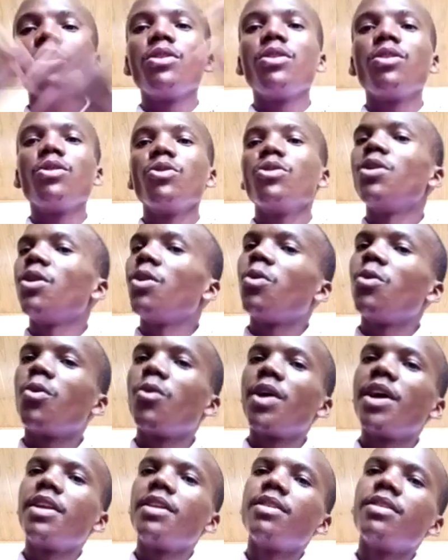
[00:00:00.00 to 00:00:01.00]

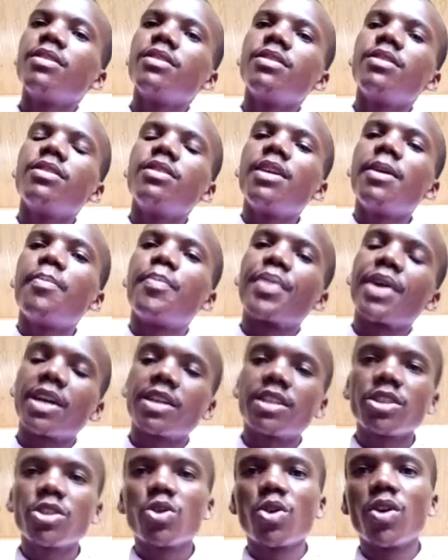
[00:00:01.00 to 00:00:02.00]
when the
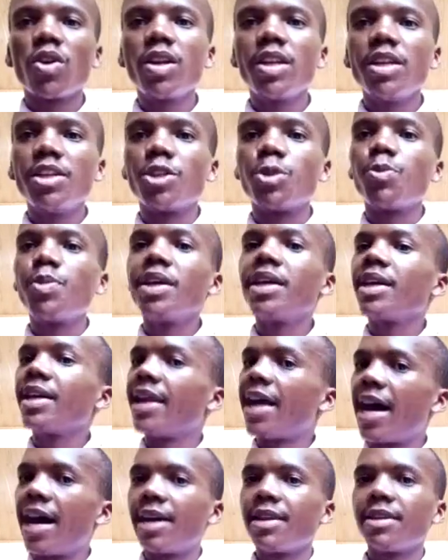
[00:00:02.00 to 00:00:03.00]
practical is being
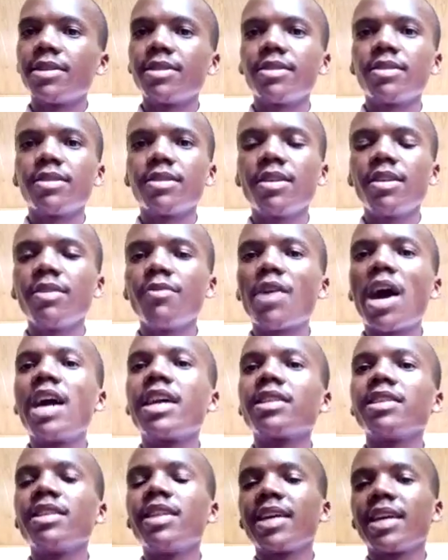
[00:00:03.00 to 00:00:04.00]
done. If
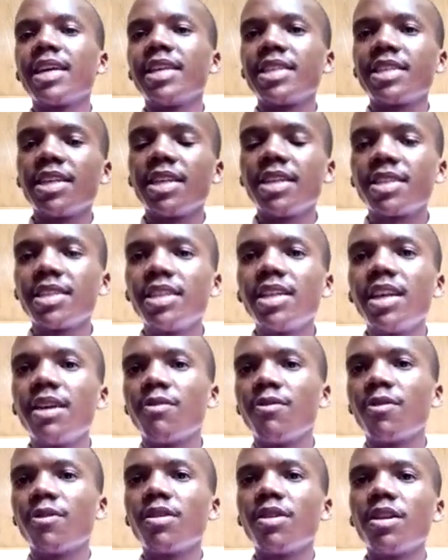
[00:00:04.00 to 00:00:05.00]
at the KCSE
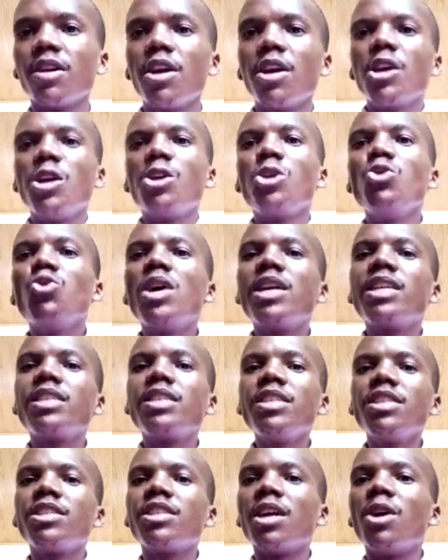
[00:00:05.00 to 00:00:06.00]
level, your
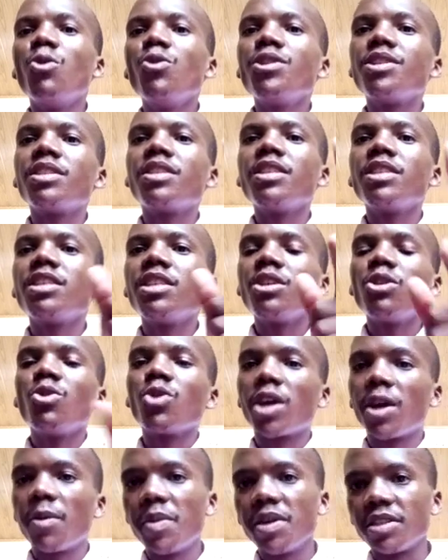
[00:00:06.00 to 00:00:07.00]
teacher who is teaching you
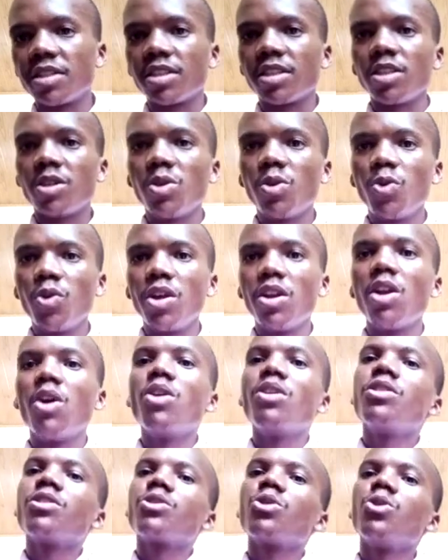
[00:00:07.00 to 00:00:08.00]
chemistry will
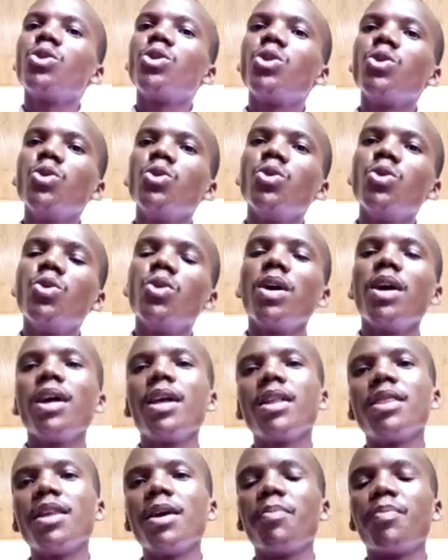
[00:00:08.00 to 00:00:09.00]
also do
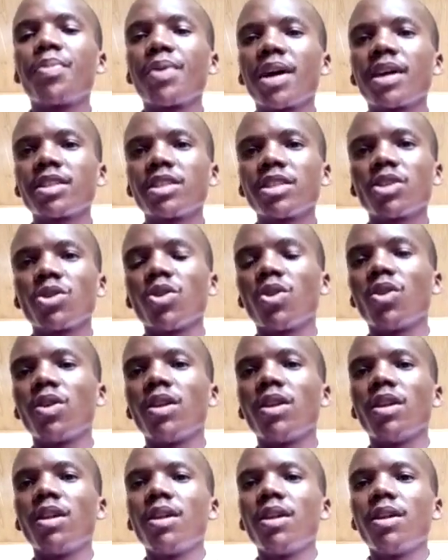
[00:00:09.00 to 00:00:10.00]
the practical,
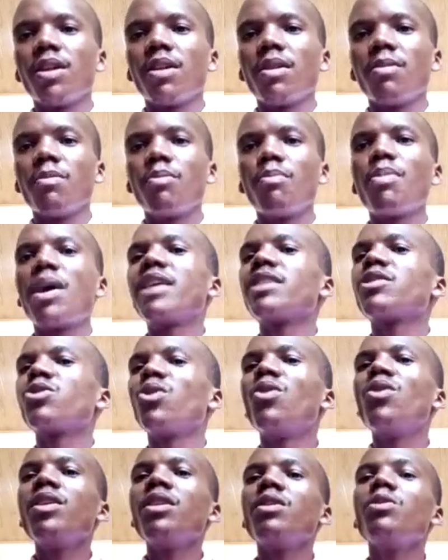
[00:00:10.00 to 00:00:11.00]
but
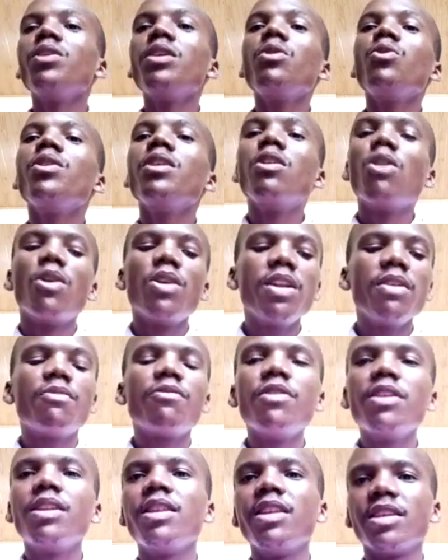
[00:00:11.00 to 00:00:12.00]
we will only
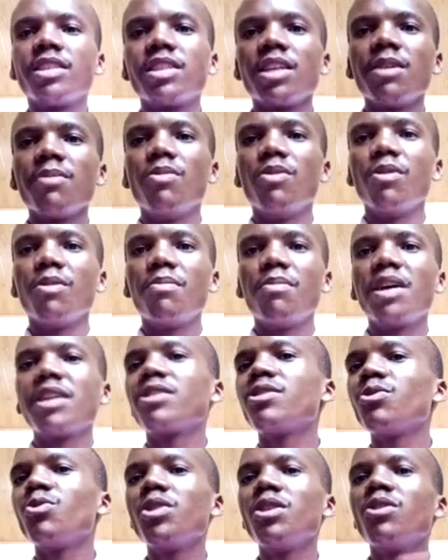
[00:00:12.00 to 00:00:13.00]
fill the table,
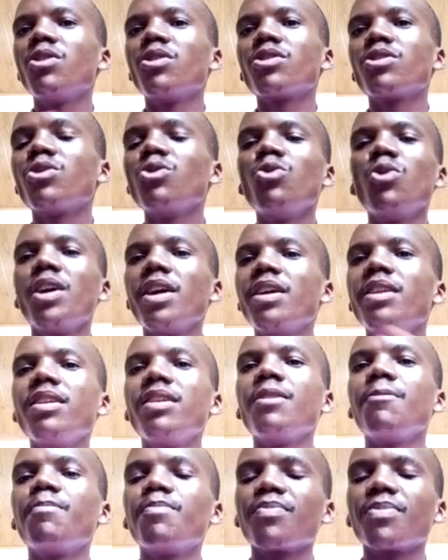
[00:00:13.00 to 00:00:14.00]
but will not do
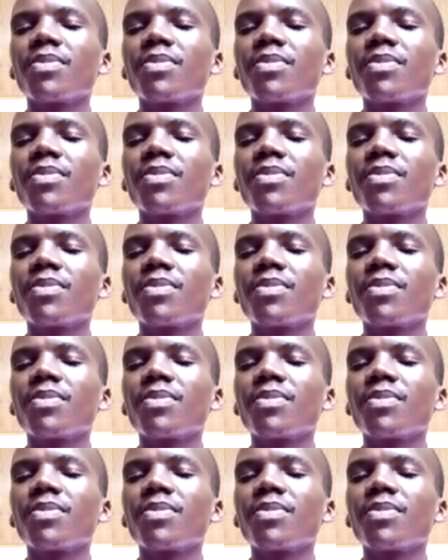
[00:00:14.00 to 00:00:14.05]
any